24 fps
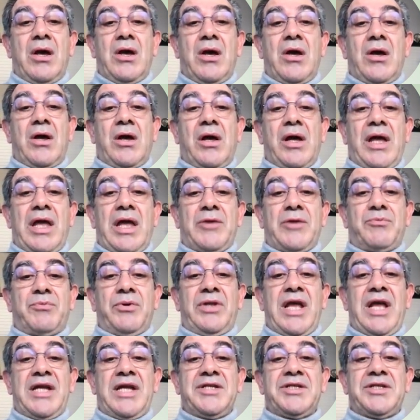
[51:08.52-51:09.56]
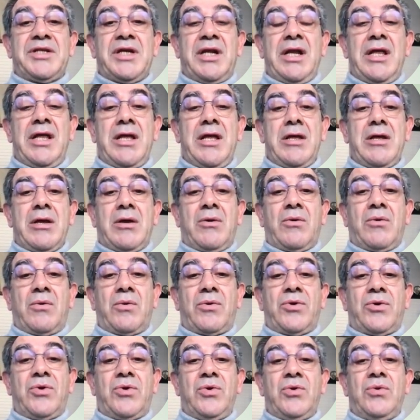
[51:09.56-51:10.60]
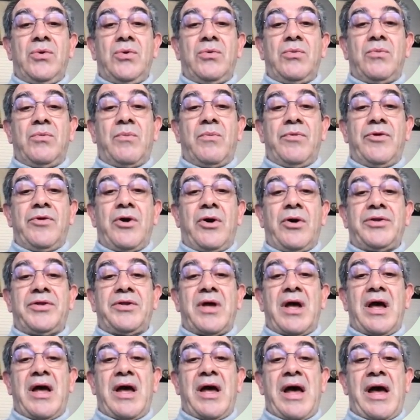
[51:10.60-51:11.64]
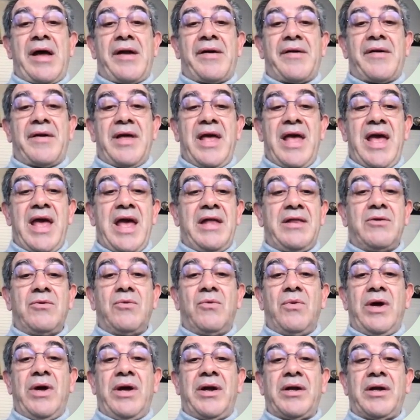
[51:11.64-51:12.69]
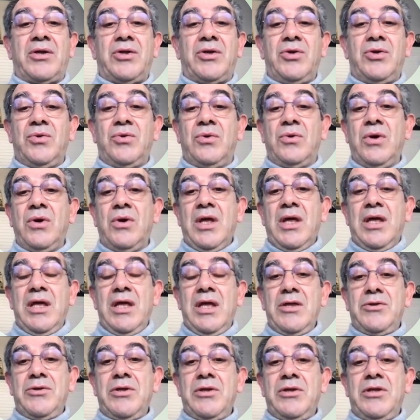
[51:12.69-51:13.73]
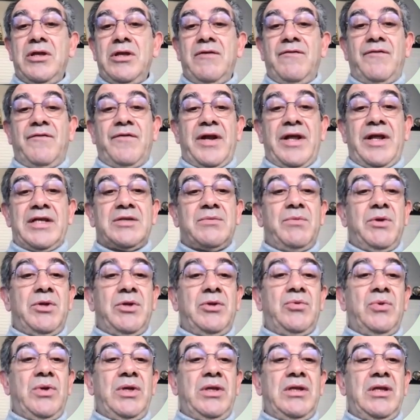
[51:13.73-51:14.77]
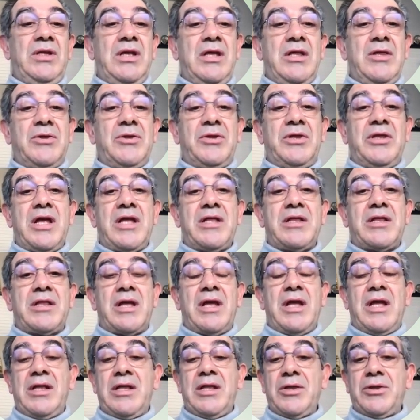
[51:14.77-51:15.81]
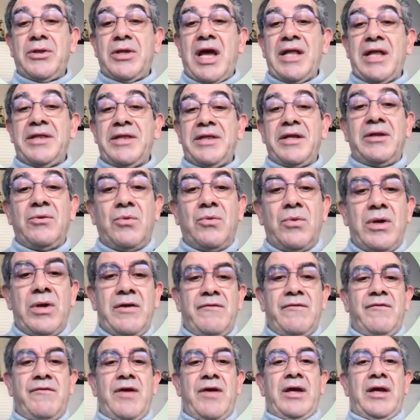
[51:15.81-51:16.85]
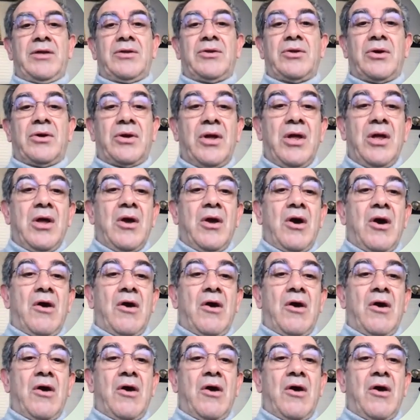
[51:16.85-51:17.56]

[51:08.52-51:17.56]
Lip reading: exponentially Q dot Rn, where Q is the difference between the incident and the scattered wave vector.